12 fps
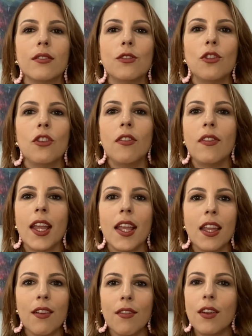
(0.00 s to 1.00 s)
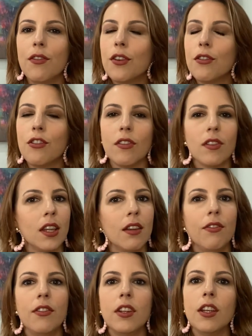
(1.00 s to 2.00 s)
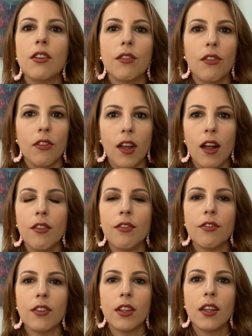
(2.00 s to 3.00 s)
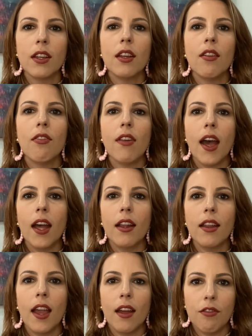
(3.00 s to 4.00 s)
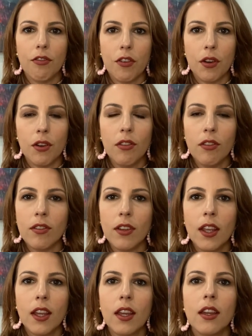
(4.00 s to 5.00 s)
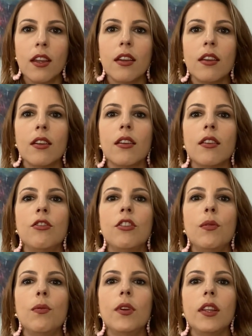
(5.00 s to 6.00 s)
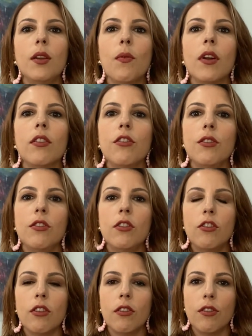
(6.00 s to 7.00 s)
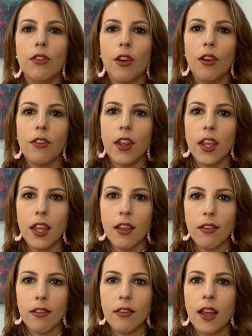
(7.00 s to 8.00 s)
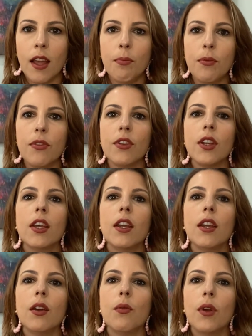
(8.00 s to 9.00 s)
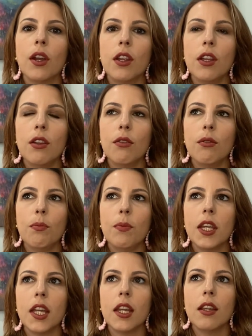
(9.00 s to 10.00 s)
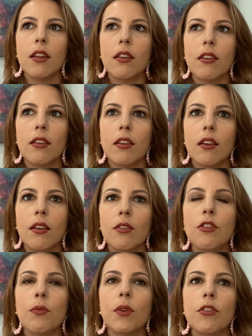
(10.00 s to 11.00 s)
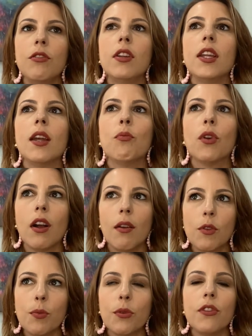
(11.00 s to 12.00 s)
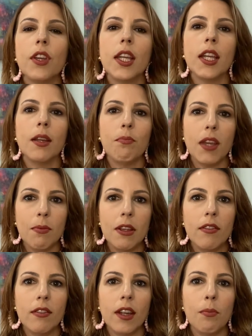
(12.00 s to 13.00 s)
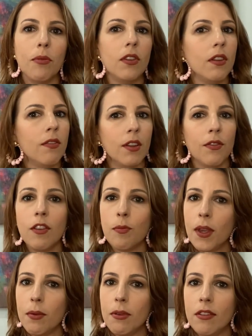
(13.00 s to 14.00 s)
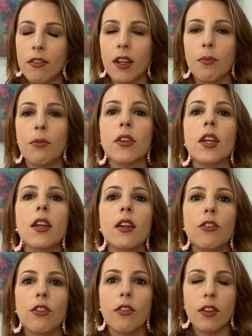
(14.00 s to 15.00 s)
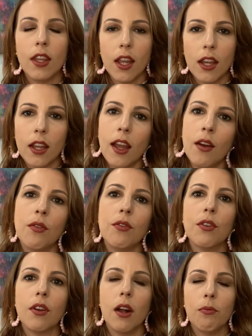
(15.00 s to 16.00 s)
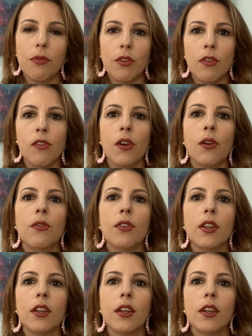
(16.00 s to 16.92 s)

She's saying, even if you're just gifting yourself that at first, she really wants you to just start taking steps where you begin. She wants you to get more comfortable taking baby steps, even if it's baby steps, just getting out of your comfort zone.